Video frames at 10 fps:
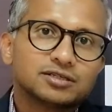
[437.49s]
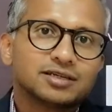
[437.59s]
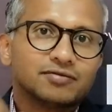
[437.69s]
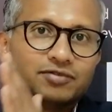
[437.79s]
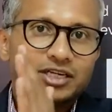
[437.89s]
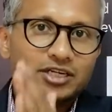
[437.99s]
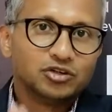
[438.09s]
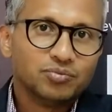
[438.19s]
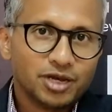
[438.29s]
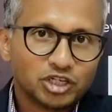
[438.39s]
that we need
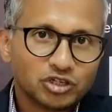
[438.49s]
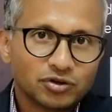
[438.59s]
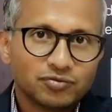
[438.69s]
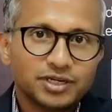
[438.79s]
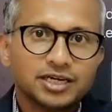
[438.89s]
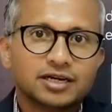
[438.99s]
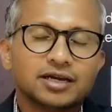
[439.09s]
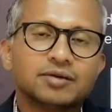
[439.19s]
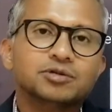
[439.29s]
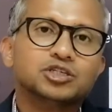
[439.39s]
to make sure we are
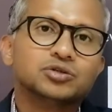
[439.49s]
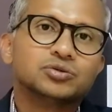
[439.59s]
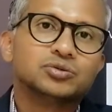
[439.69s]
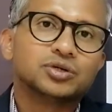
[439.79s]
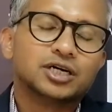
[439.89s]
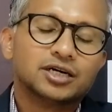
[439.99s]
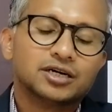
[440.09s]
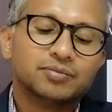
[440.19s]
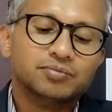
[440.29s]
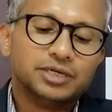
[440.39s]
able to
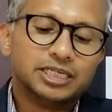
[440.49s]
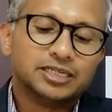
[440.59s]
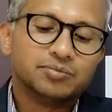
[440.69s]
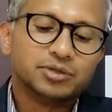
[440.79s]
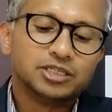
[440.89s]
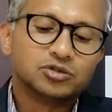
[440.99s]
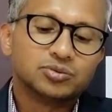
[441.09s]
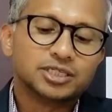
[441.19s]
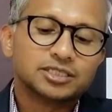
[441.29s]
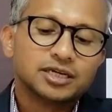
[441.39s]
meet and build
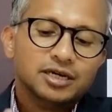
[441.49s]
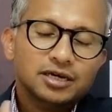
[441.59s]
towards.